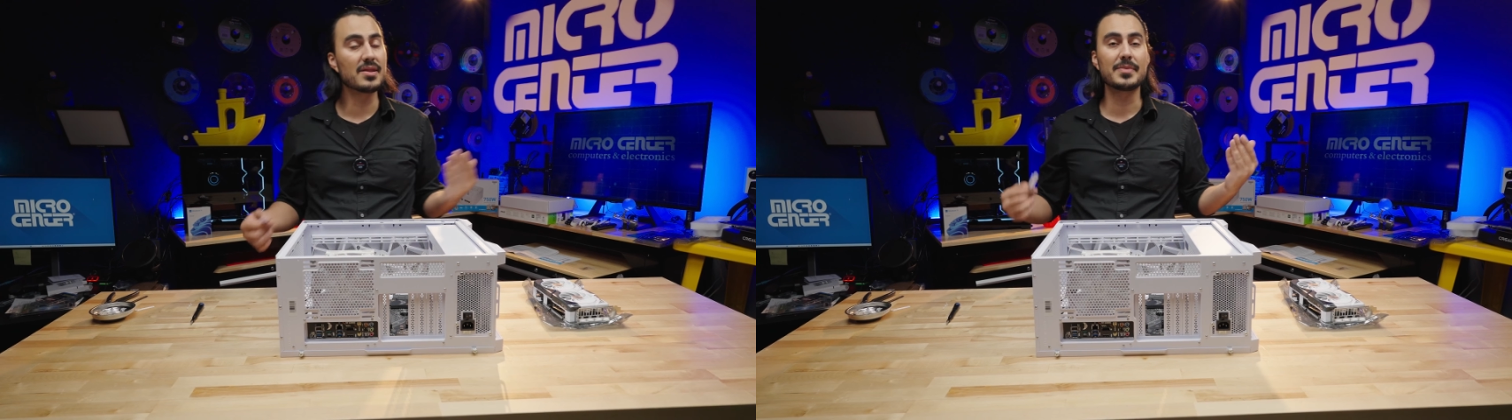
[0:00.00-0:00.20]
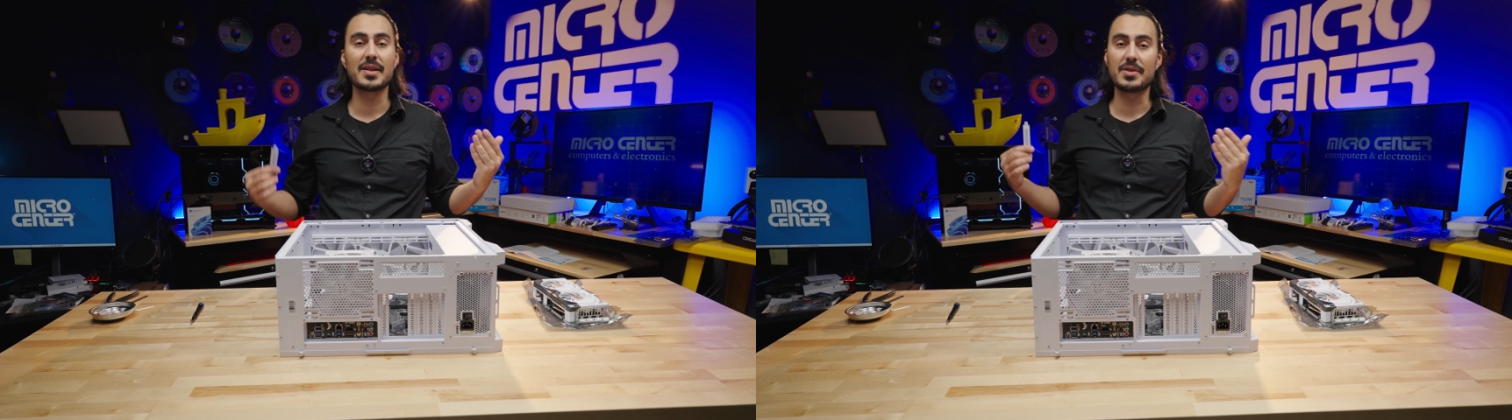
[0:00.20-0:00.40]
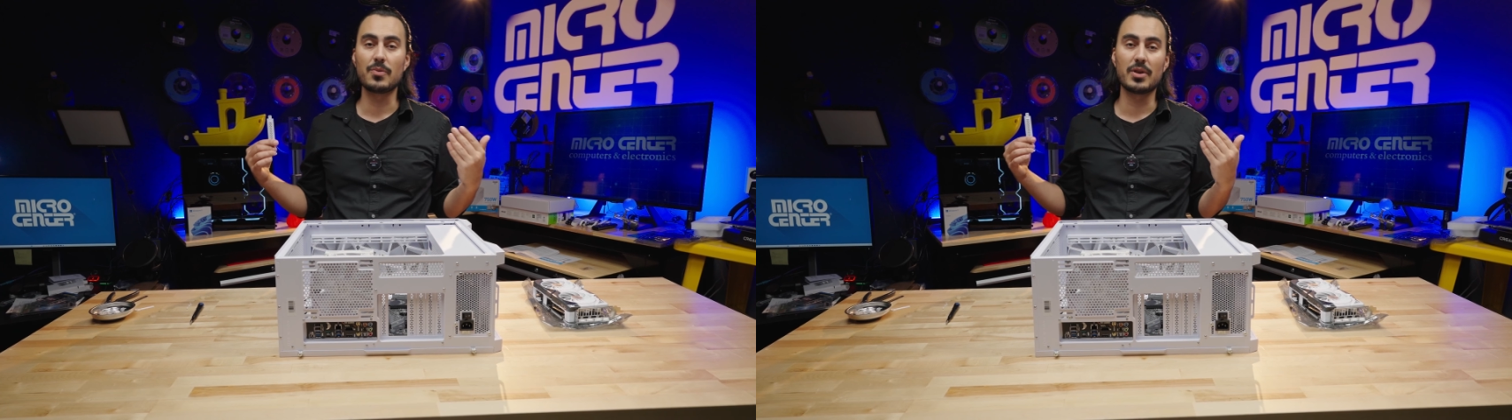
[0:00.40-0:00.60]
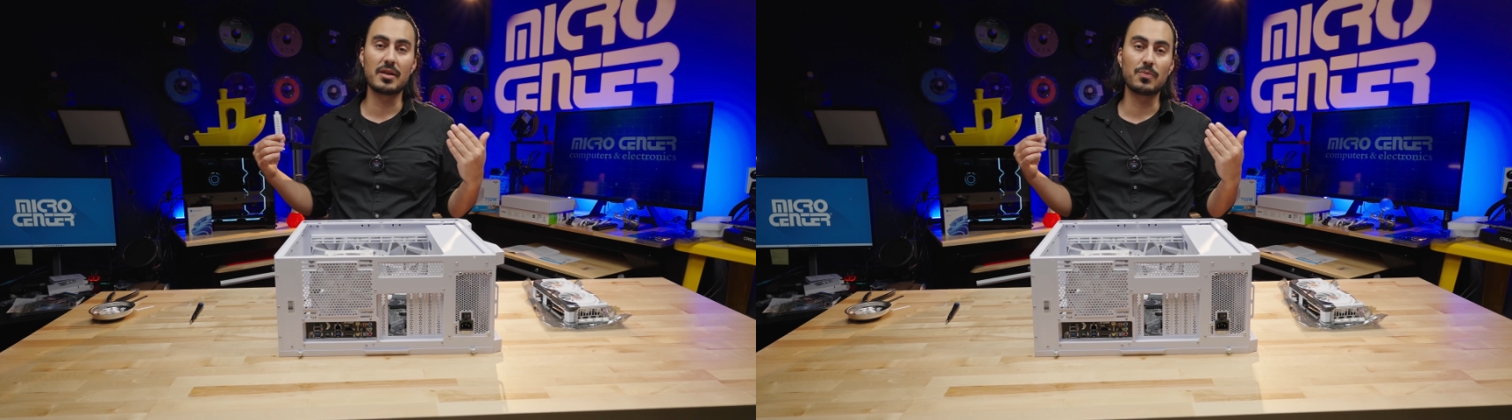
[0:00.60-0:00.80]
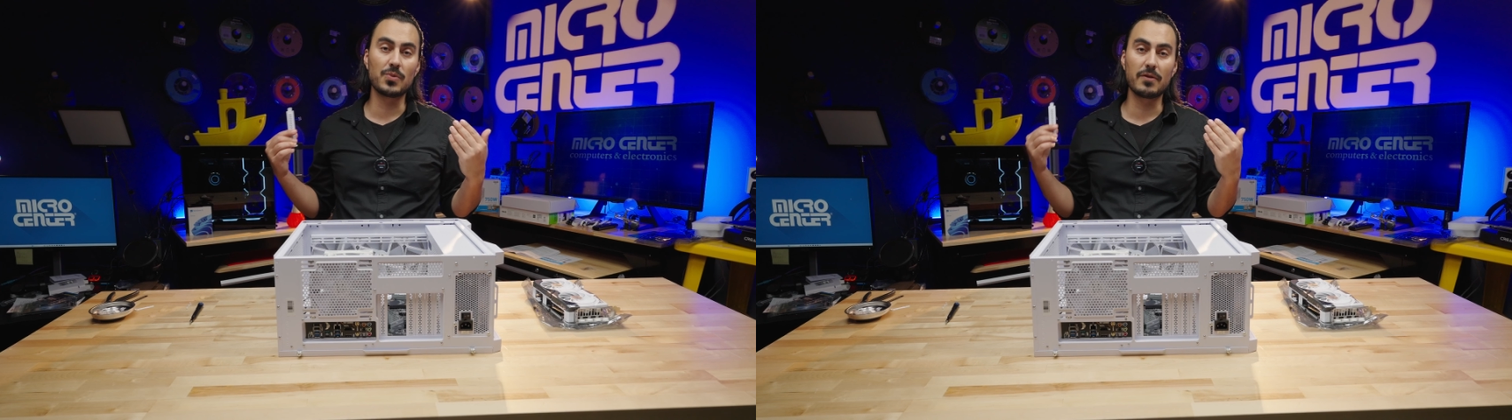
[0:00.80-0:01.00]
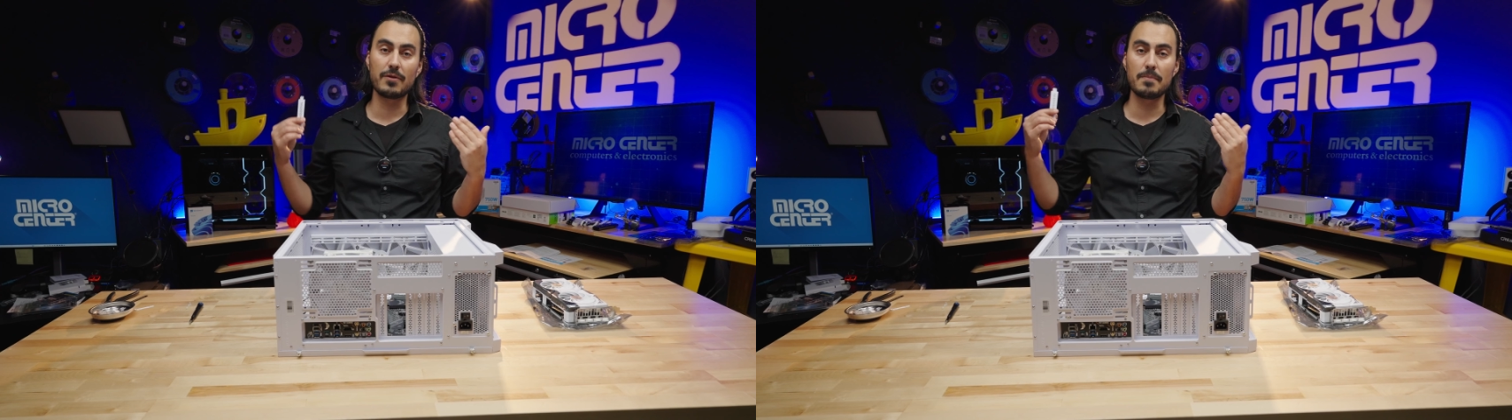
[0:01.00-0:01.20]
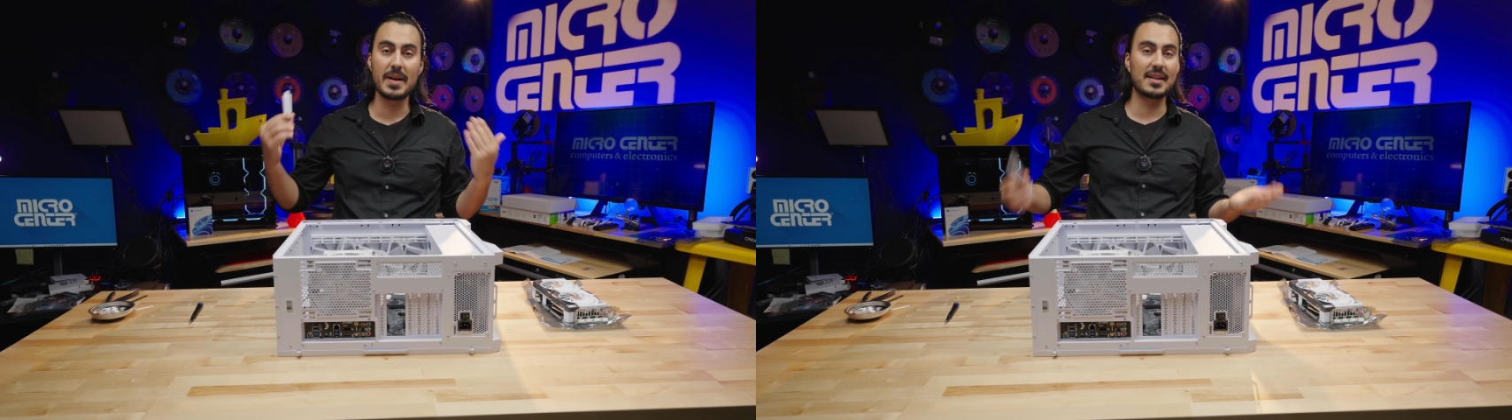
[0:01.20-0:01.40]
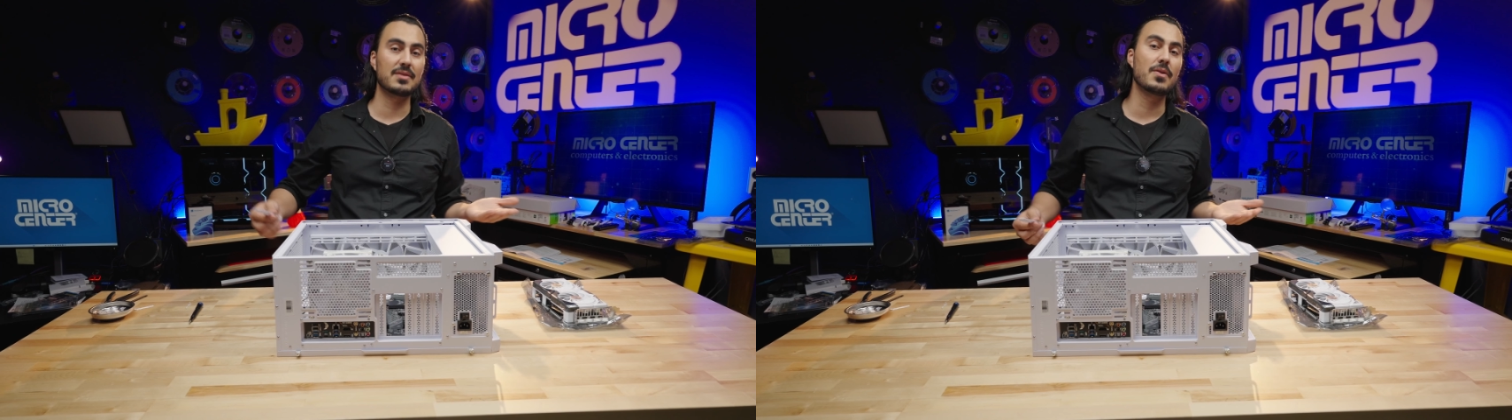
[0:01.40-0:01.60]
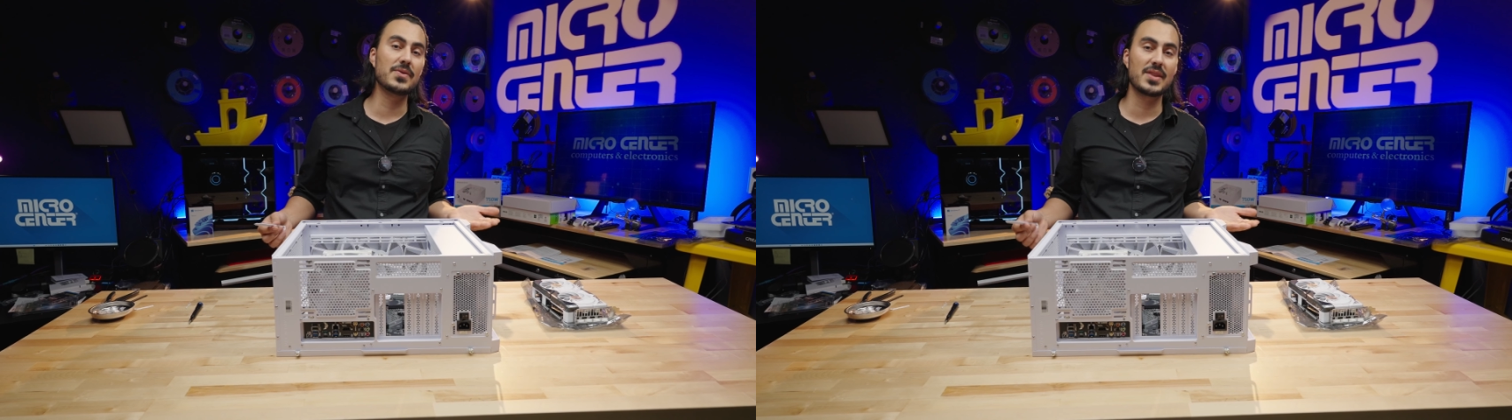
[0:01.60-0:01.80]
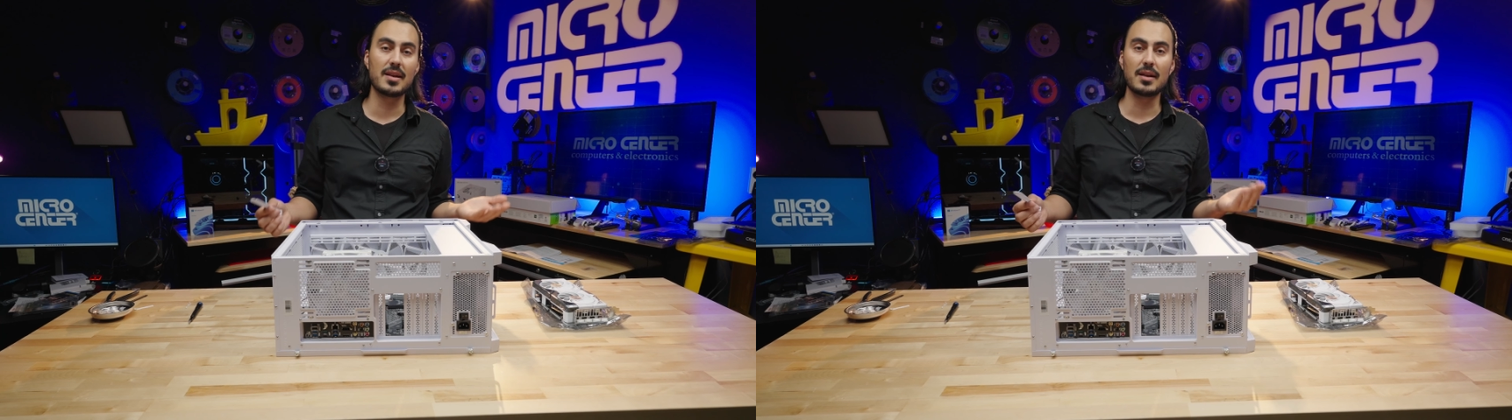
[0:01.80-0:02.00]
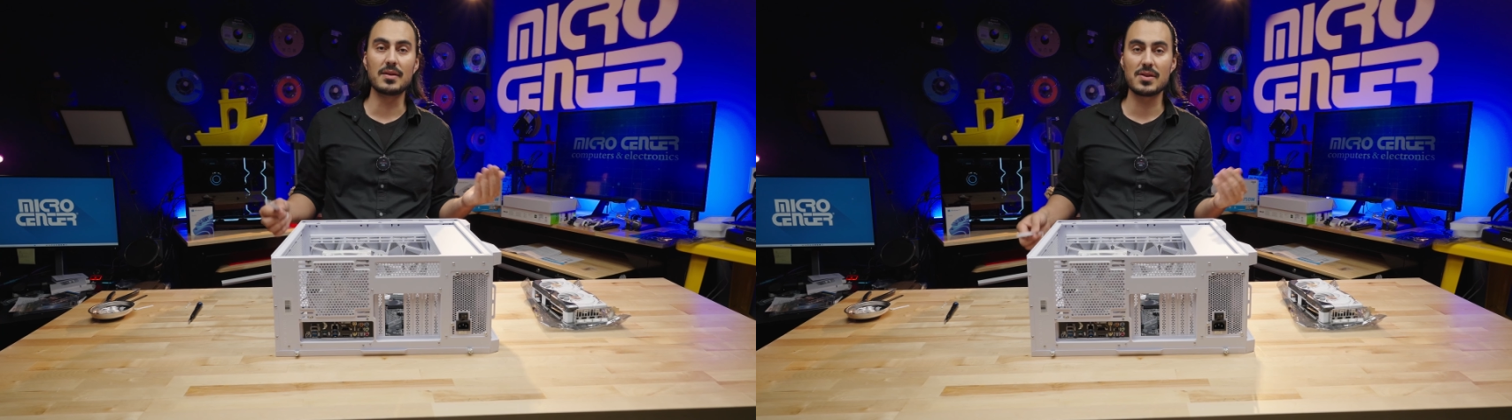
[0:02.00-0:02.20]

Sometimes you wanna refer back to those things.